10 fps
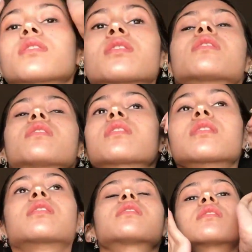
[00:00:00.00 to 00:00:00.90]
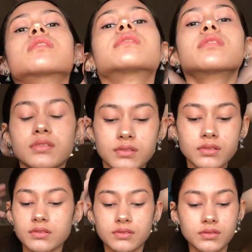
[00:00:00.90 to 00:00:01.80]
and tie them in a low
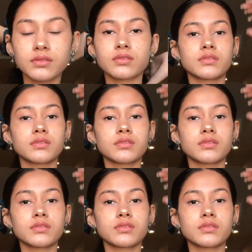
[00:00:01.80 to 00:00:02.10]
ponytail.